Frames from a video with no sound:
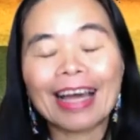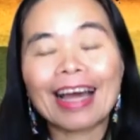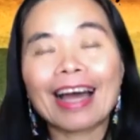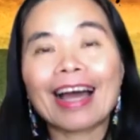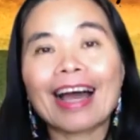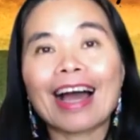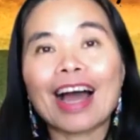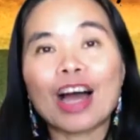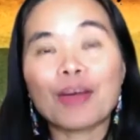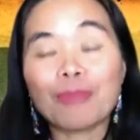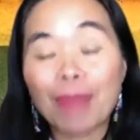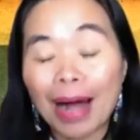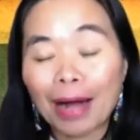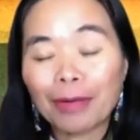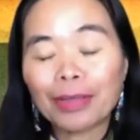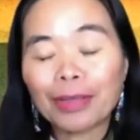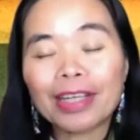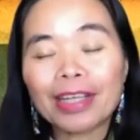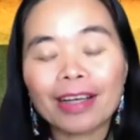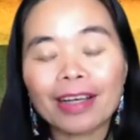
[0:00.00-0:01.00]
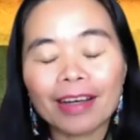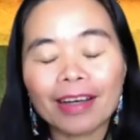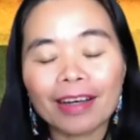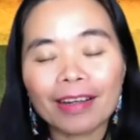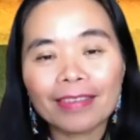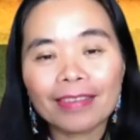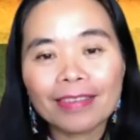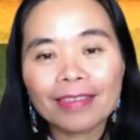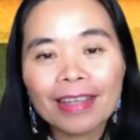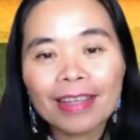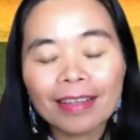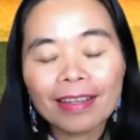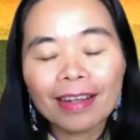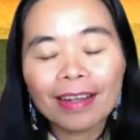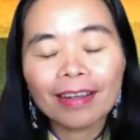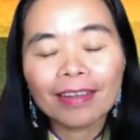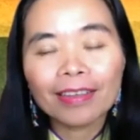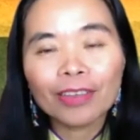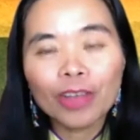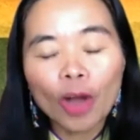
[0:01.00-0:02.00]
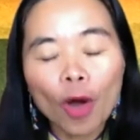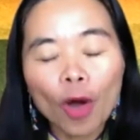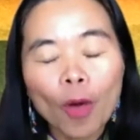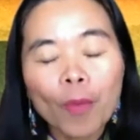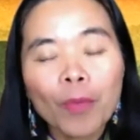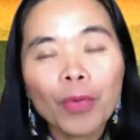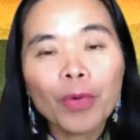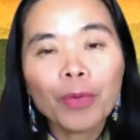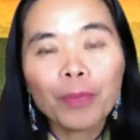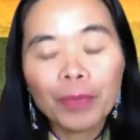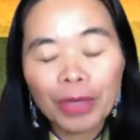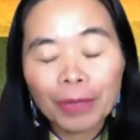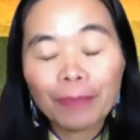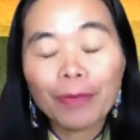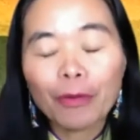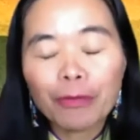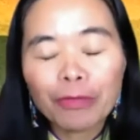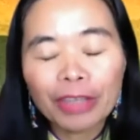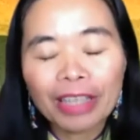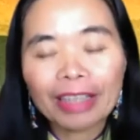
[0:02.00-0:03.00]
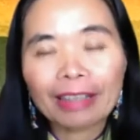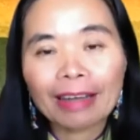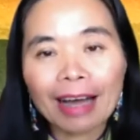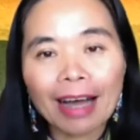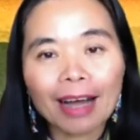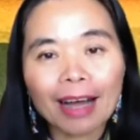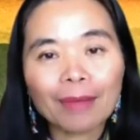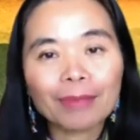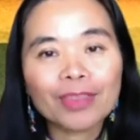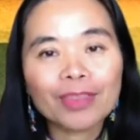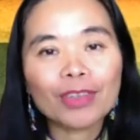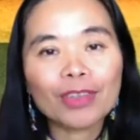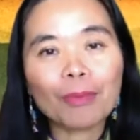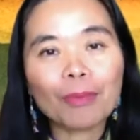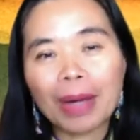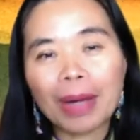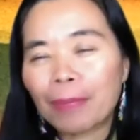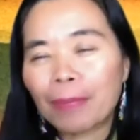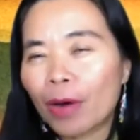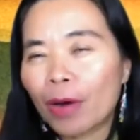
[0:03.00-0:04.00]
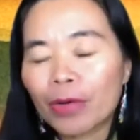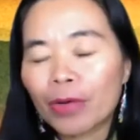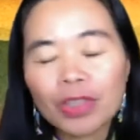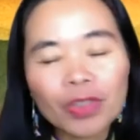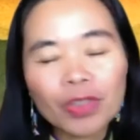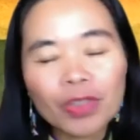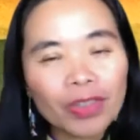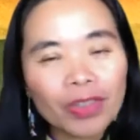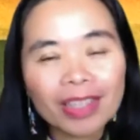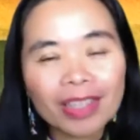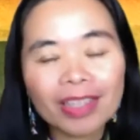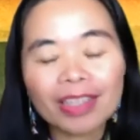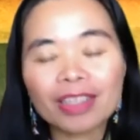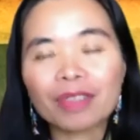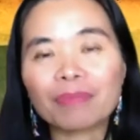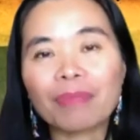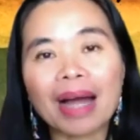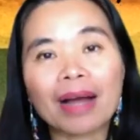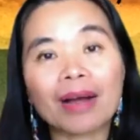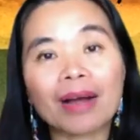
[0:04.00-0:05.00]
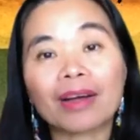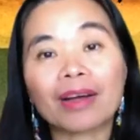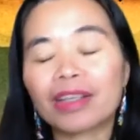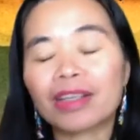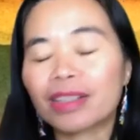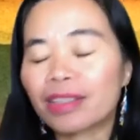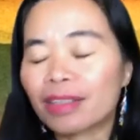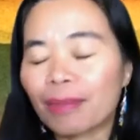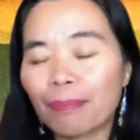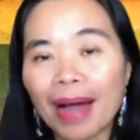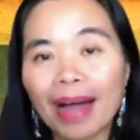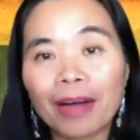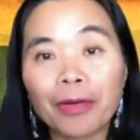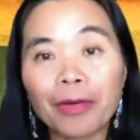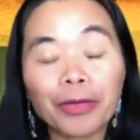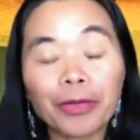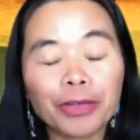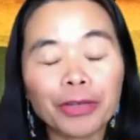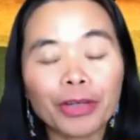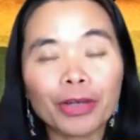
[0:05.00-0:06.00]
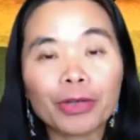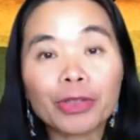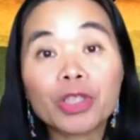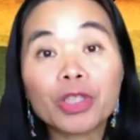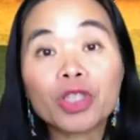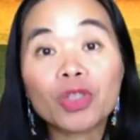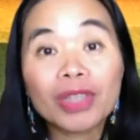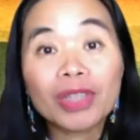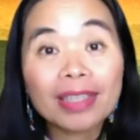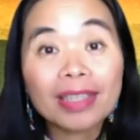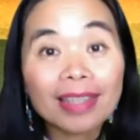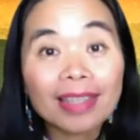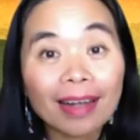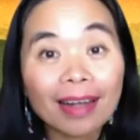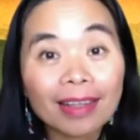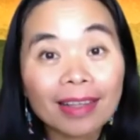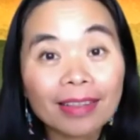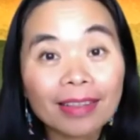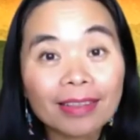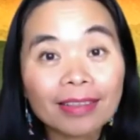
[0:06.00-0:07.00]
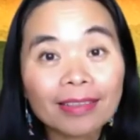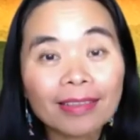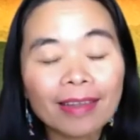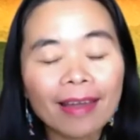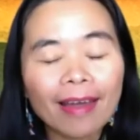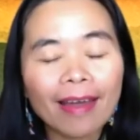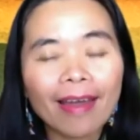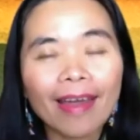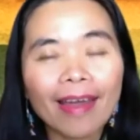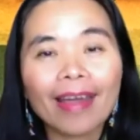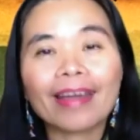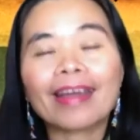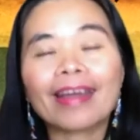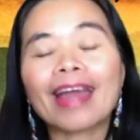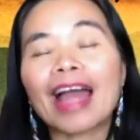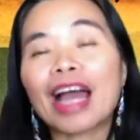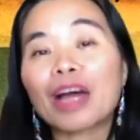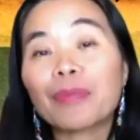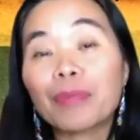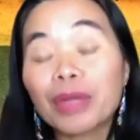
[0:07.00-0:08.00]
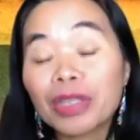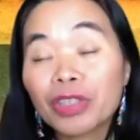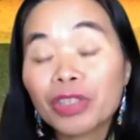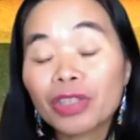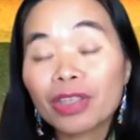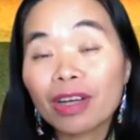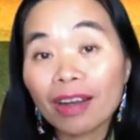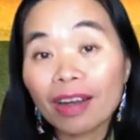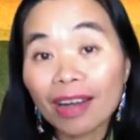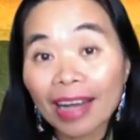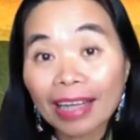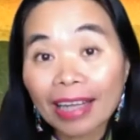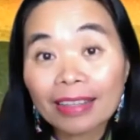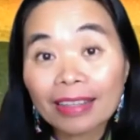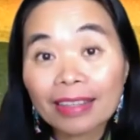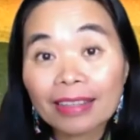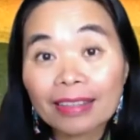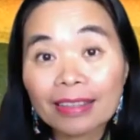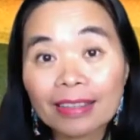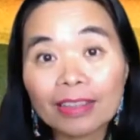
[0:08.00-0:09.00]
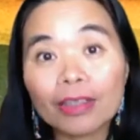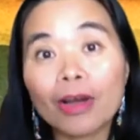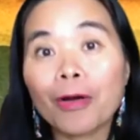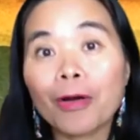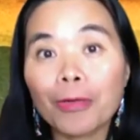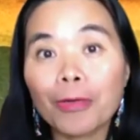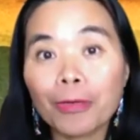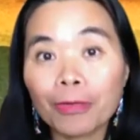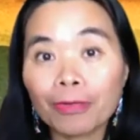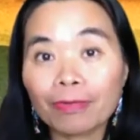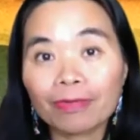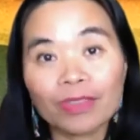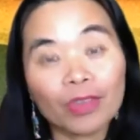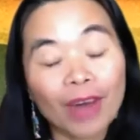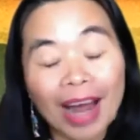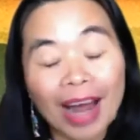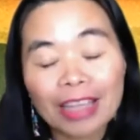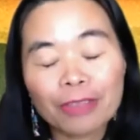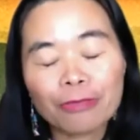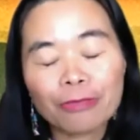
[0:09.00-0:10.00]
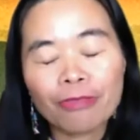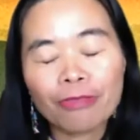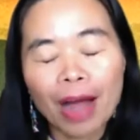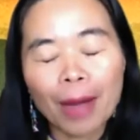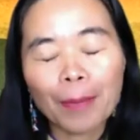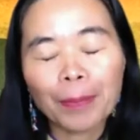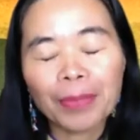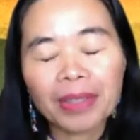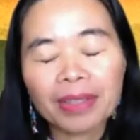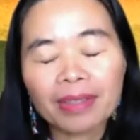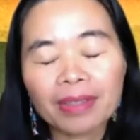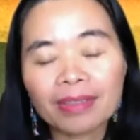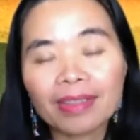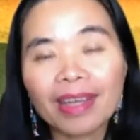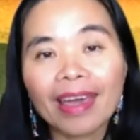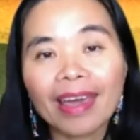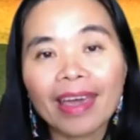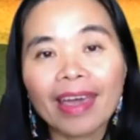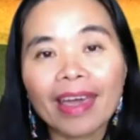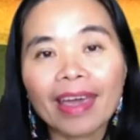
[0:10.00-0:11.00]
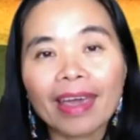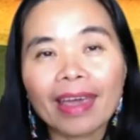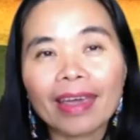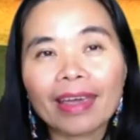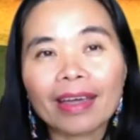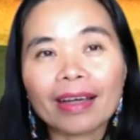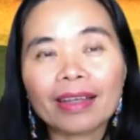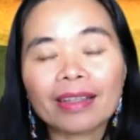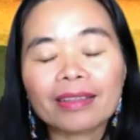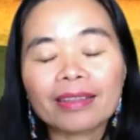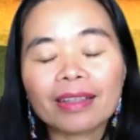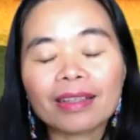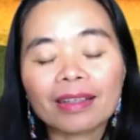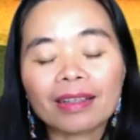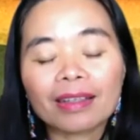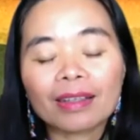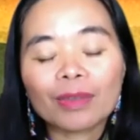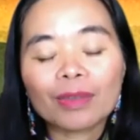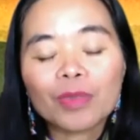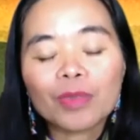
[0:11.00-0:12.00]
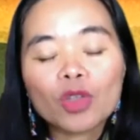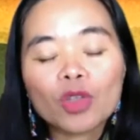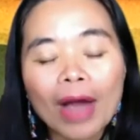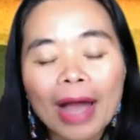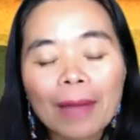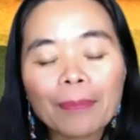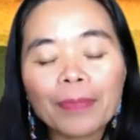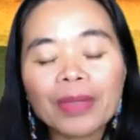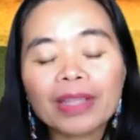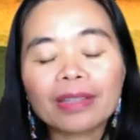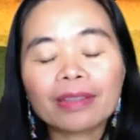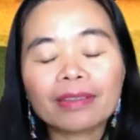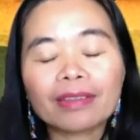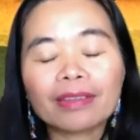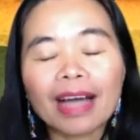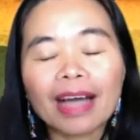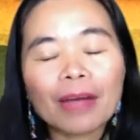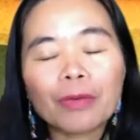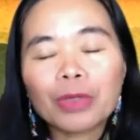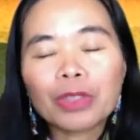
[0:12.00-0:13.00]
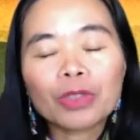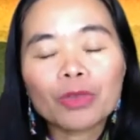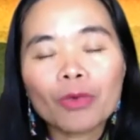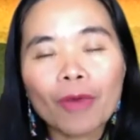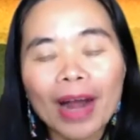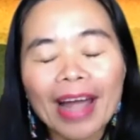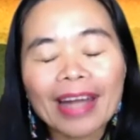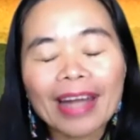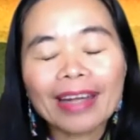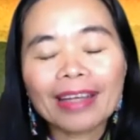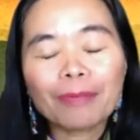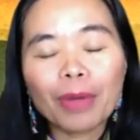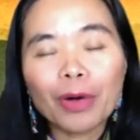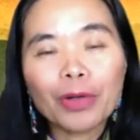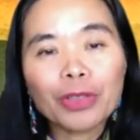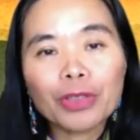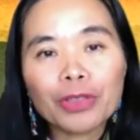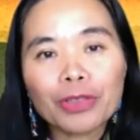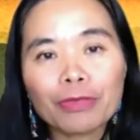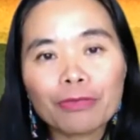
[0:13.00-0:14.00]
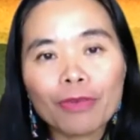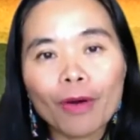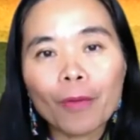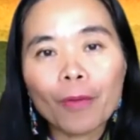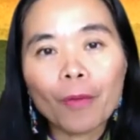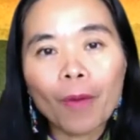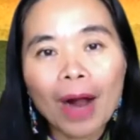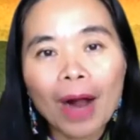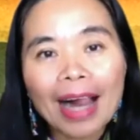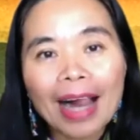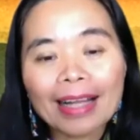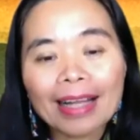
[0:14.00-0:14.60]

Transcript: about the normal people of Vietnam. So my poetry is about, street sellers, garbage collectors, rice farmers. And so I was writing poetry for a while,